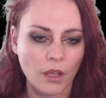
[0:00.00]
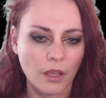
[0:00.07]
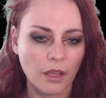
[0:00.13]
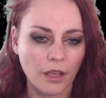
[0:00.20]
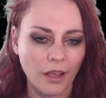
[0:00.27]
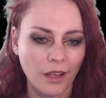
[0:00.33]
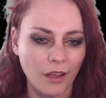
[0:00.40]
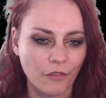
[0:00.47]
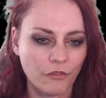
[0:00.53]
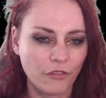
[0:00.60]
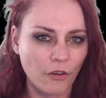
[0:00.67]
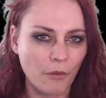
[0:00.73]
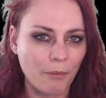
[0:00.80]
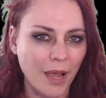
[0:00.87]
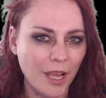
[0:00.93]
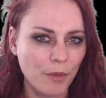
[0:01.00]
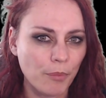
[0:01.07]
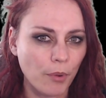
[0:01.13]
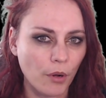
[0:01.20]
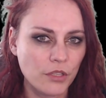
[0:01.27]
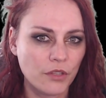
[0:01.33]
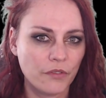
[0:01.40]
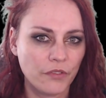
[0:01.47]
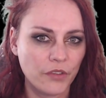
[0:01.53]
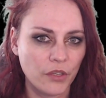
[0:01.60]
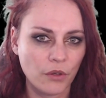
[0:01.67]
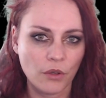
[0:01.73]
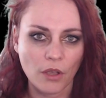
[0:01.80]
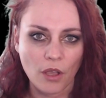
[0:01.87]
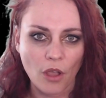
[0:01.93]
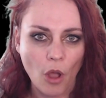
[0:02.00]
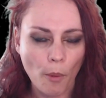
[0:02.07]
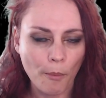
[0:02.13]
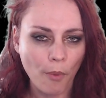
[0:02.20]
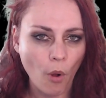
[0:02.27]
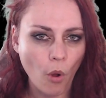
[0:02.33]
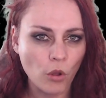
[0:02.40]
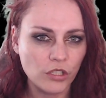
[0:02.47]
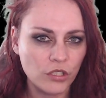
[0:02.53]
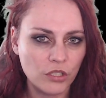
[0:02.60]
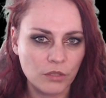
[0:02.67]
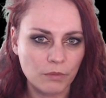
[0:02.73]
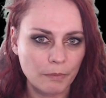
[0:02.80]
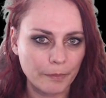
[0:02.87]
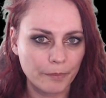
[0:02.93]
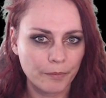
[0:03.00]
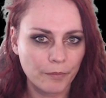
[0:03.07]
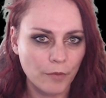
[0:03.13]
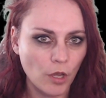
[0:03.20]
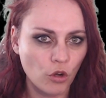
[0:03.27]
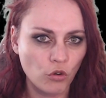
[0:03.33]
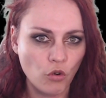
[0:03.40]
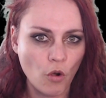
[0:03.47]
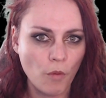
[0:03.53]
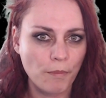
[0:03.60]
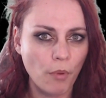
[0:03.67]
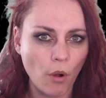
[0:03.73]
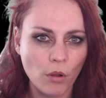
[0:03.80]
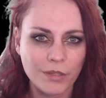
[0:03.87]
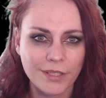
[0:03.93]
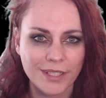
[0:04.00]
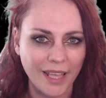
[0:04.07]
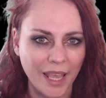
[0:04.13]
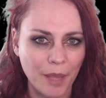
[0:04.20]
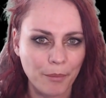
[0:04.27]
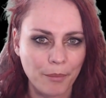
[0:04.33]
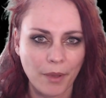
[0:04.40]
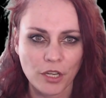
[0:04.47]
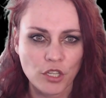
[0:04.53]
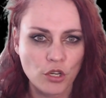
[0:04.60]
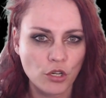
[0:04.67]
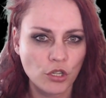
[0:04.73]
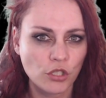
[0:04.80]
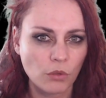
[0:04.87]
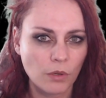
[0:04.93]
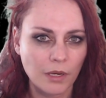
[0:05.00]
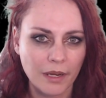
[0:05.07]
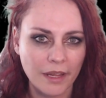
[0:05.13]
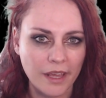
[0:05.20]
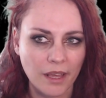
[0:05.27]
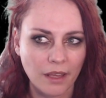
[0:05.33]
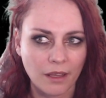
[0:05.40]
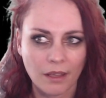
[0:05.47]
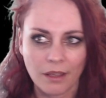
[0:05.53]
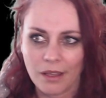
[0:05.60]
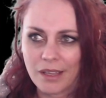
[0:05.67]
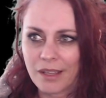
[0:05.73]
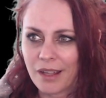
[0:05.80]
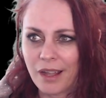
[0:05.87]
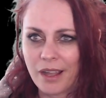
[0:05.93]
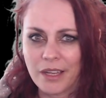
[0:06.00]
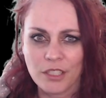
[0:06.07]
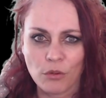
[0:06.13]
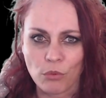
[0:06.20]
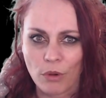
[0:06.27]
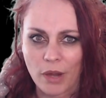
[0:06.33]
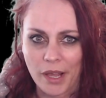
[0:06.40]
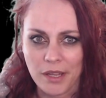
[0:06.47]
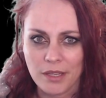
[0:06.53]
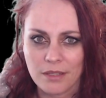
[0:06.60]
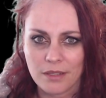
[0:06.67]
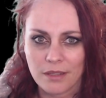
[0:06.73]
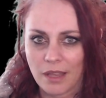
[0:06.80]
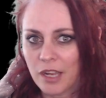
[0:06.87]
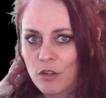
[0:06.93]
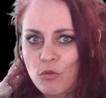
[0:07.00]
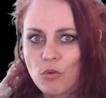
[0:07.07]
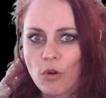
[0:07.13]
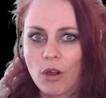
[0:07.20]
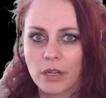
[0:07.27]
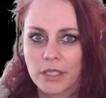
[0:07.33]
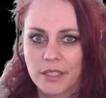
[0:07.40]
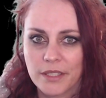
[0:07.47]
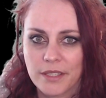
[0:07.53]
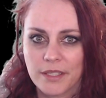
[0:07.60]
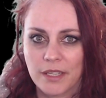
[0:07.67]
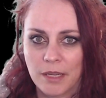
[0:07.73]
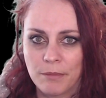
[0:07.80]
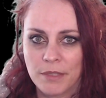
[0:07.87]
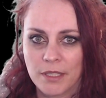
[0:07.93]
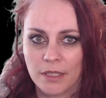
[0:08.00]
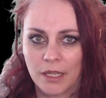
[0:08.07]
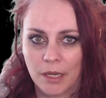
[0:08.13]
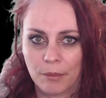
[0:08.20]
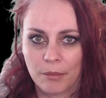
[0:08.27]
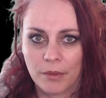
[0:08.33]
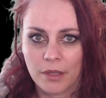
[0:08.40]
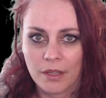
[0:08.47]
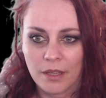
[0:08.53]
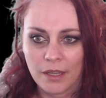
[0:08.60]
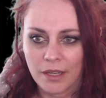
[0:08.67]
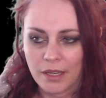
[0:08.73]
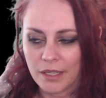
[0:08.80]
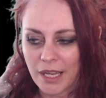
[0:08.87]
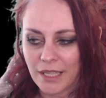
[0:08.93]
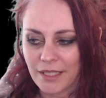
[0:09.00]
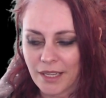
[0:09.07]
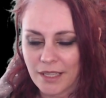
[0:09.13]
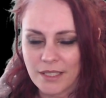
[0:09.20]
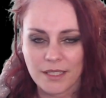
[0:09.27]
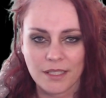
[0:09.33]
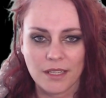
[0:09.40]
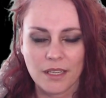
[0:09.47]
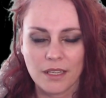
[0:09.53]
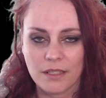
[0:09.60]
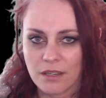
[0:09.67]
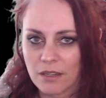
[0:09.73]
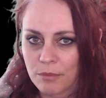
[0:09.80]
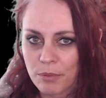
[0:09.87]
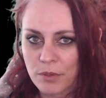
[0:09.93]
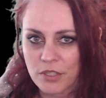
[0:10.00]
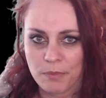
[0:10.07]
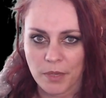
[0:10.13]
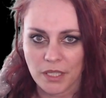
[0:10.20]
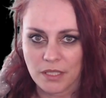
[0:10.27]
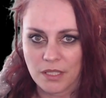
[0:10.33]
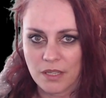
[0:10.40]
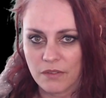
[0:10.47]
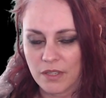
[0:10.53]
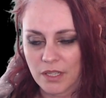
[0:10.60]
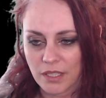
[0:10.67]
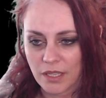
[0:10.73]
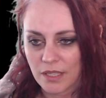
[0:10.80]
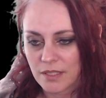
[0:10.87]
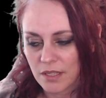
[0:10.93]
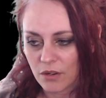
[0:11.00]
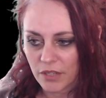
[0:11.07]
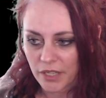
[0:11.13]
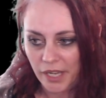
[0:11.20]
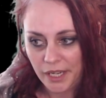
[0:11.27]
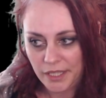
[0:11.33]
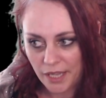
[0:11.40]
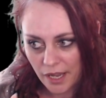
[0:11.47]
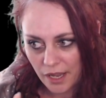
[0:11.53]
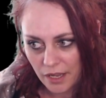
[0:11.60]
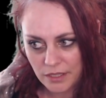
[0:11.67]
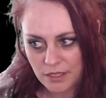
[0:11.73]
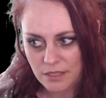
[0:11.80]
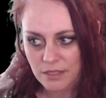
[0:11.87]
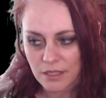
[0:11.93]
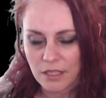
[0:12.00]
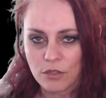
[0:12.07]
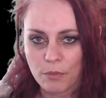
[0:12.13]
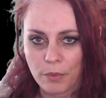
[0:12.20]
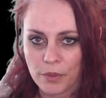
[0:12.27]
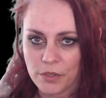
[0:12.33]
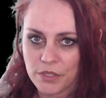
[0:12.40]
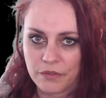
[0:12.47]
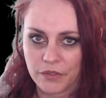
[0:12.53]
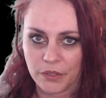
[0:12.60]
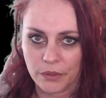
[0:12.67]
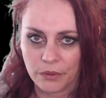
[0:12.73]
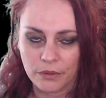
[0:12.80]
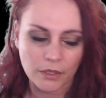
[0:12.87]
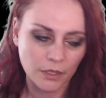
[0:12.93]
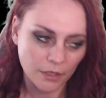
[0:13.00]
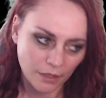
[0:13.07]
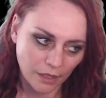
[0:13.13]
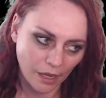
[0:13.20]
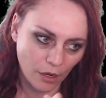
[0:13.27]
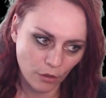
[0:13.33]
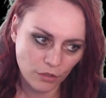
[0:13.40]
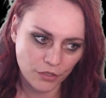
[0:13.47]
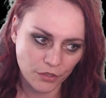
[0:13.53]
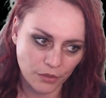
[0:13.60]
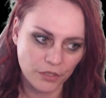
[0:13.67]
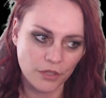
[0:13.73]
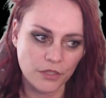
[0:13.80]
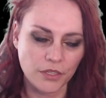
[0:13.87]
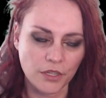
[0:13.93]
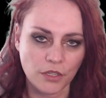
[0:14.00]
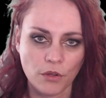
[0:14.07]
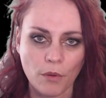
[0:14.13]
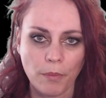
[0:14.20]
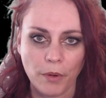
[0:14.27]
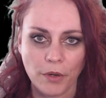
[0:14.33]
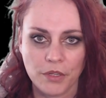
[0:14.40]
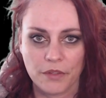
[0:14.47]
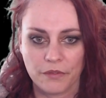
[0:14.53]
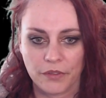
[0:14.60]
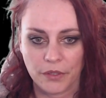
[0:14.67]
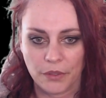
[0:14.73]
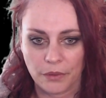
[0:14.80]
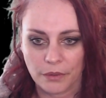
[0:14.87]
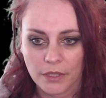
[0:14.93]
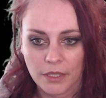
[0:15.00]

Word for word: uh, from my point of view both group both camp are usually kind of right and wrong at the same time and i can see their perspective and i can see okay yeah i understand your point of view i also understand your point of view